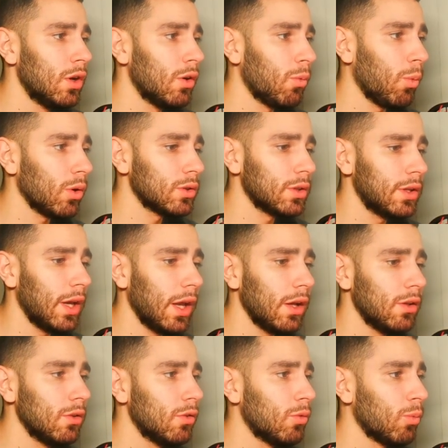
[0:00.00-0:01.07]
1
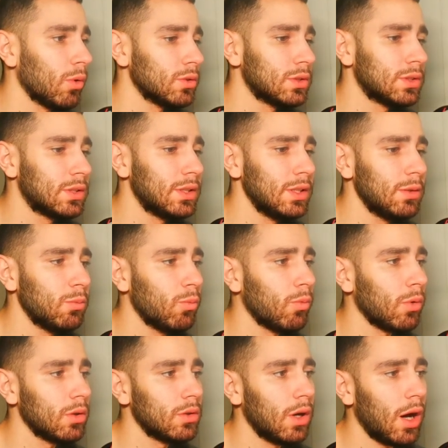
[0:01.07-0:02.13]
Gale, 1 Steam,
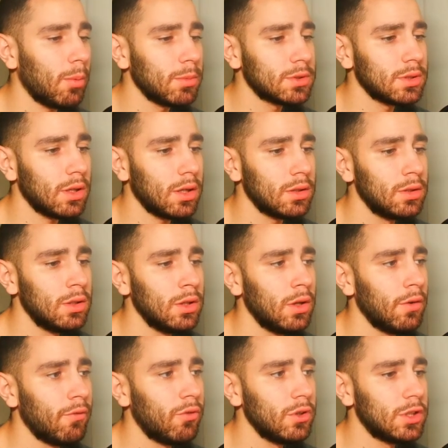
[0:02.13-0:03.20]
1 Hamatan,
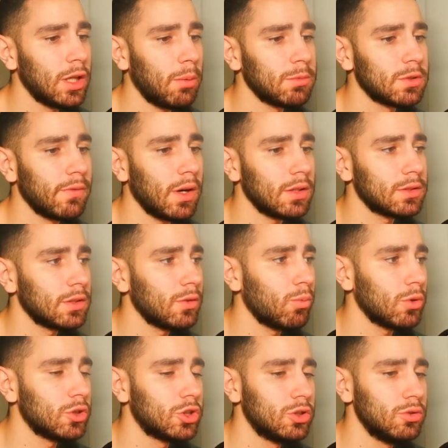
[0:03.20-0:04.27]
3 times Vata,
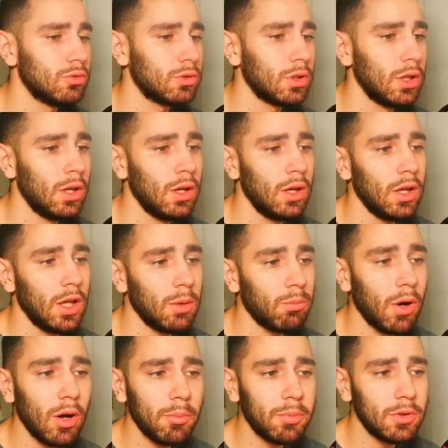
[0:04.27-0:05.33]
1 Chinook. In
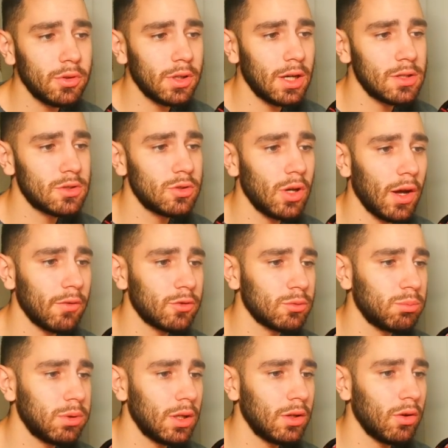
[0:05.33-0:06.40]
my opinion, guys, you have to
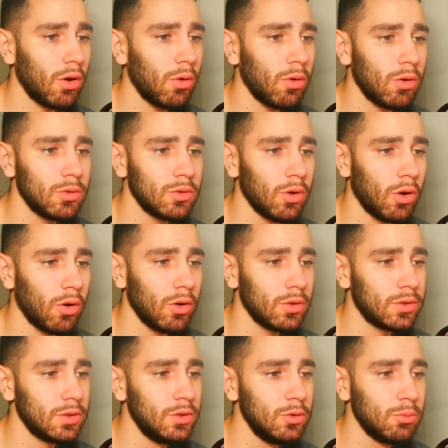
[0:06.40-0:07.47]
play
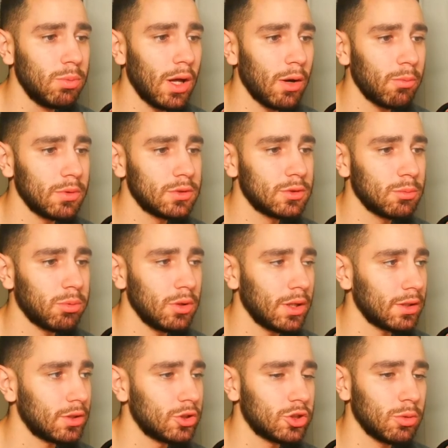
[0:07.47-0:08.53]
the new Blackwing support,
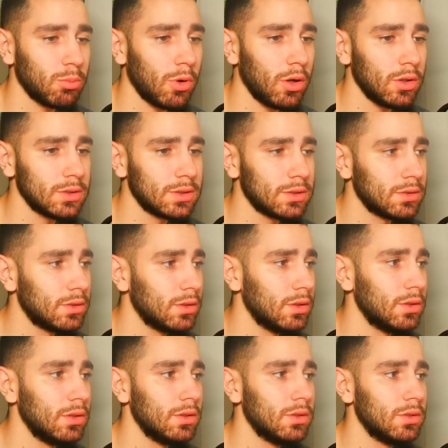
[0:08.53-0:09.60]
like the Shamals,
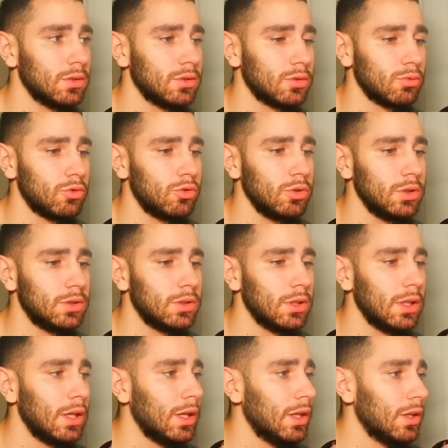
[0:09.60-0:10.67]
the Zudris,
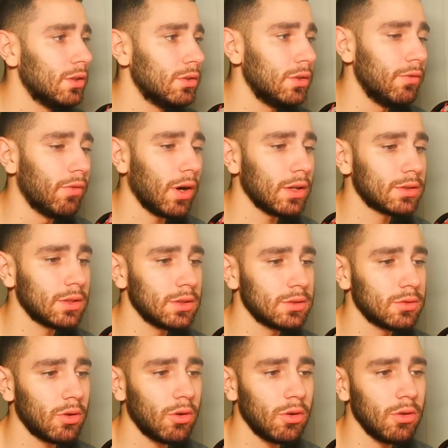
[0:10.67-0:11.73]
the Vatas,
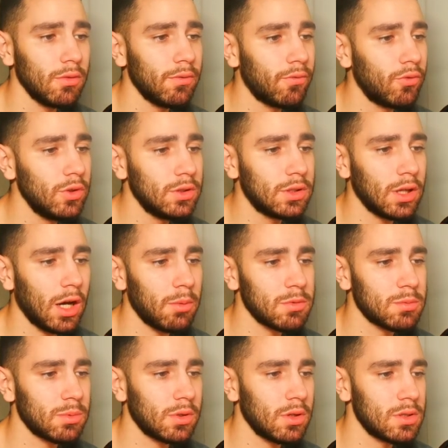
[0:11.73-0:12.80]
all 3 times,
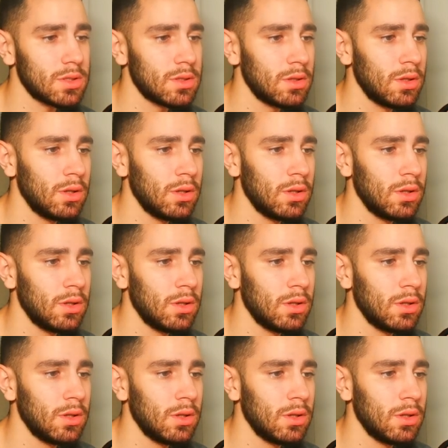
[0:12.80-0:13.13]
because